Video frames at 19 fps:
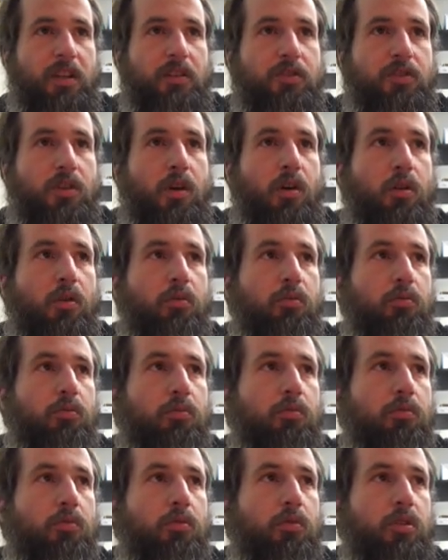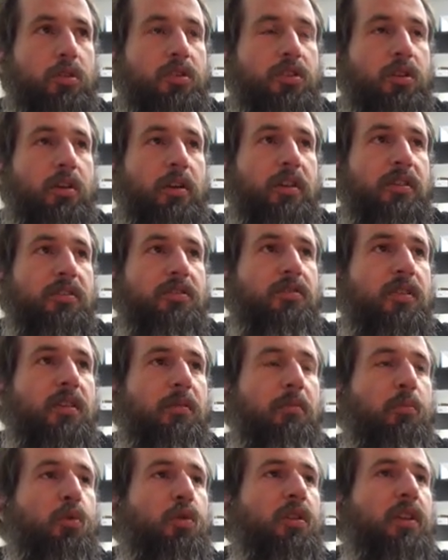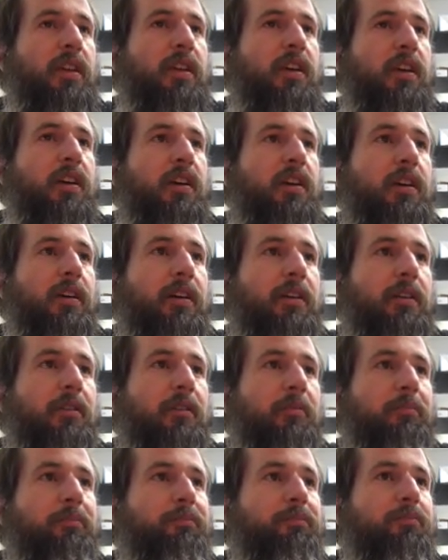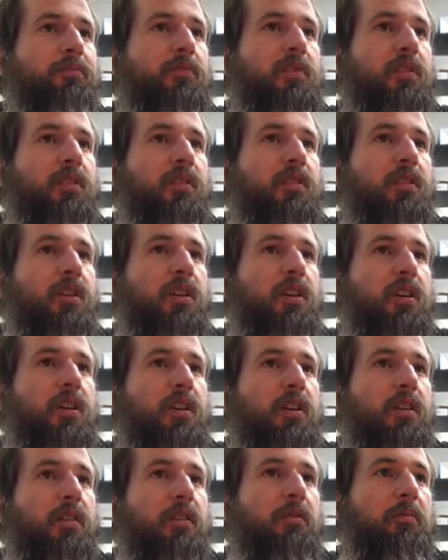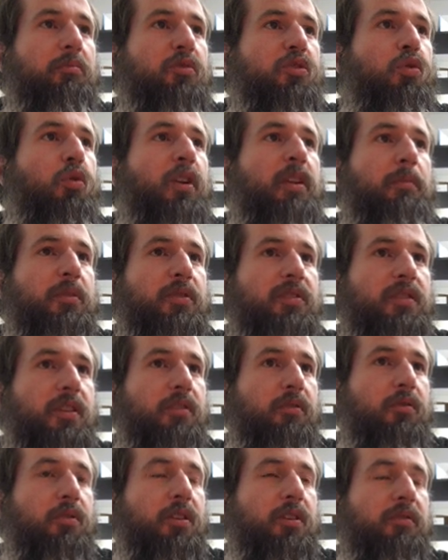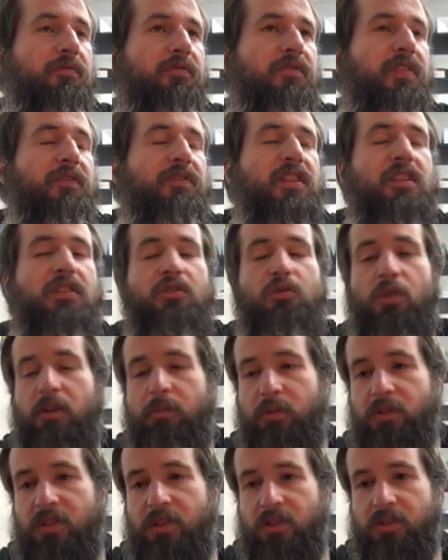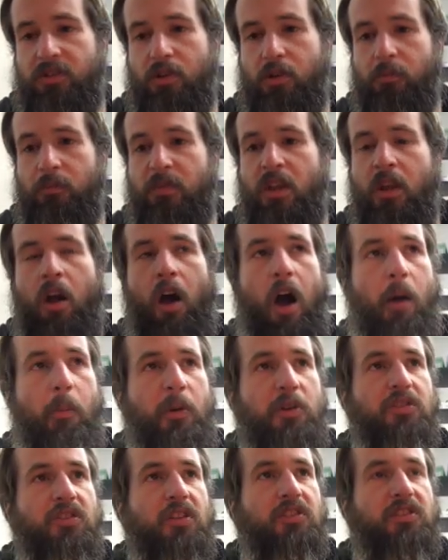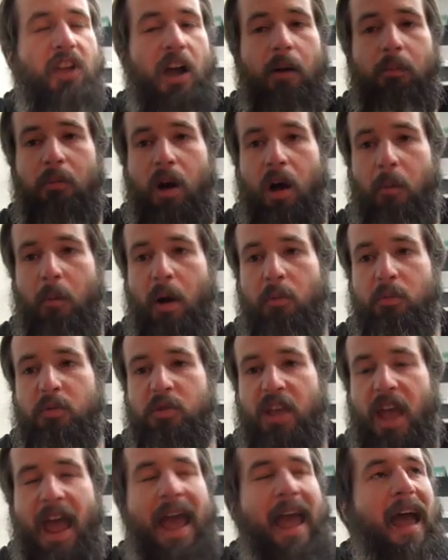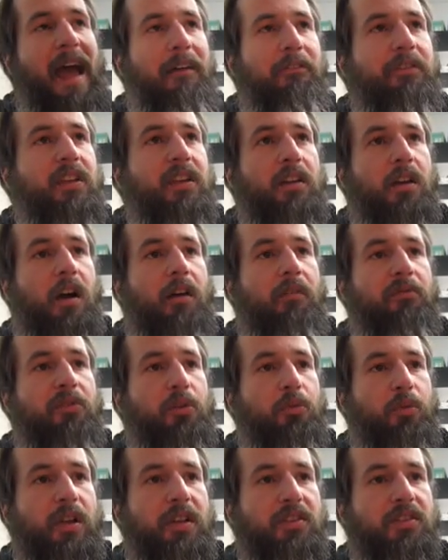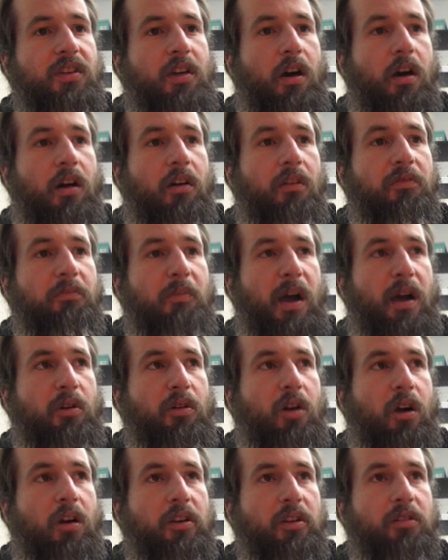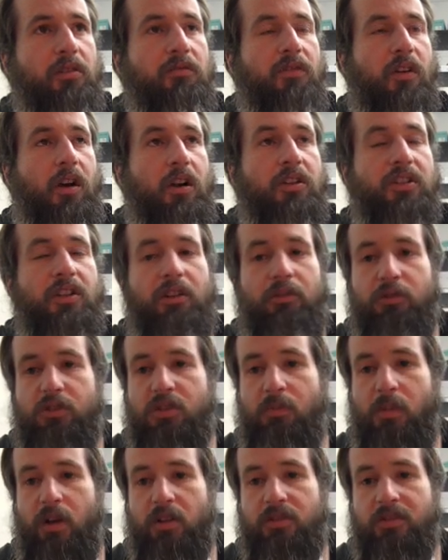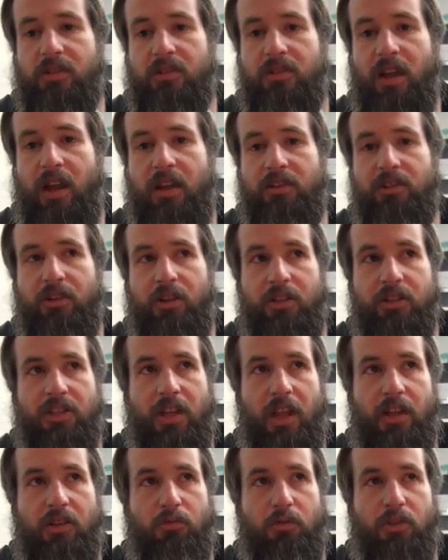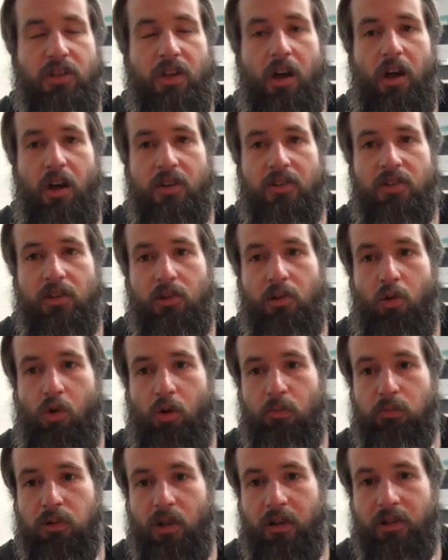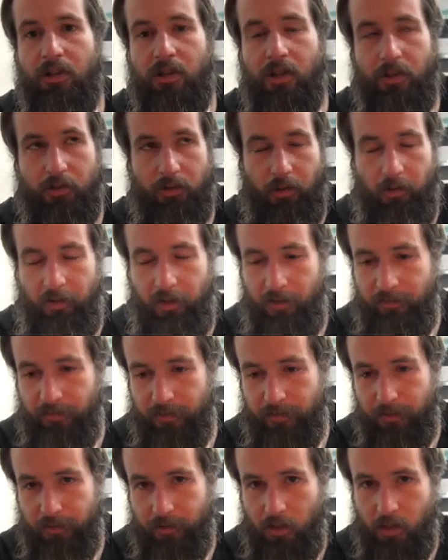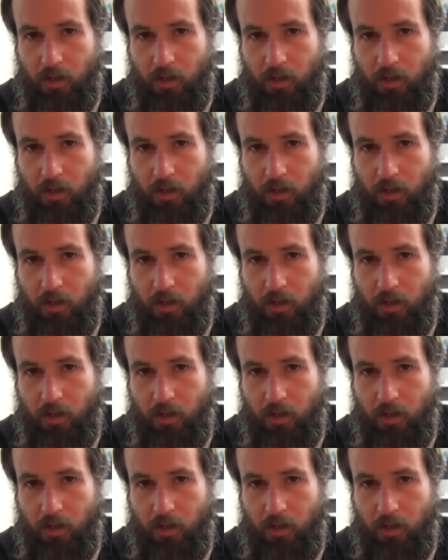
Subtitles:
So that more like a 20% or a 15 to 20%. So almost a halving of the risk of myocardial infarction in response to dietary change, which caused the lower blood cholesterol levels.